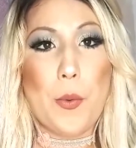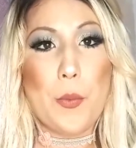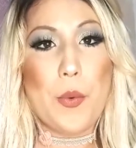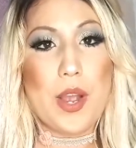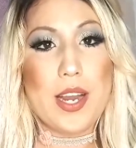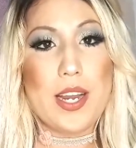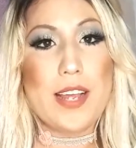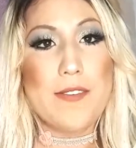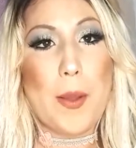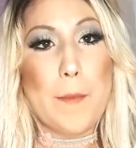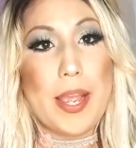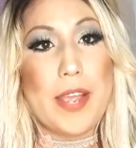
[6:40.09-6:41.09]
one
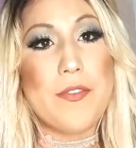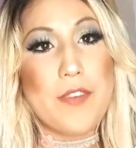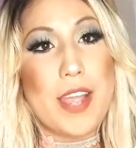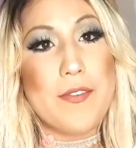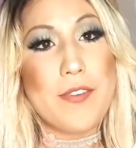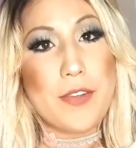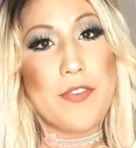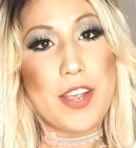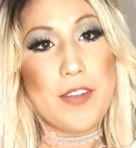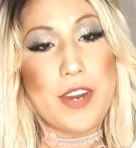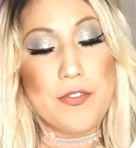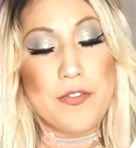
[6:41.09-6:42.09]
of my
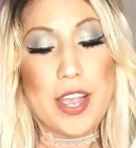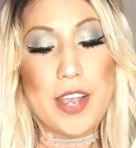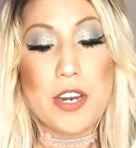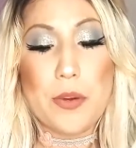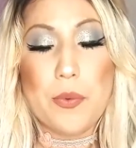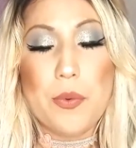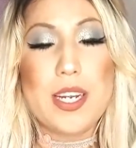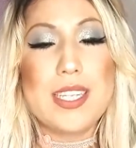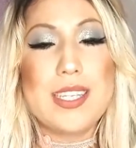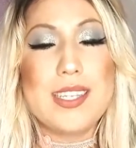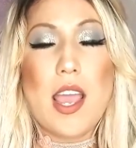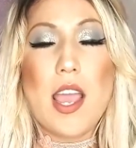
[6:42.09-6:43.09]
favorite ones.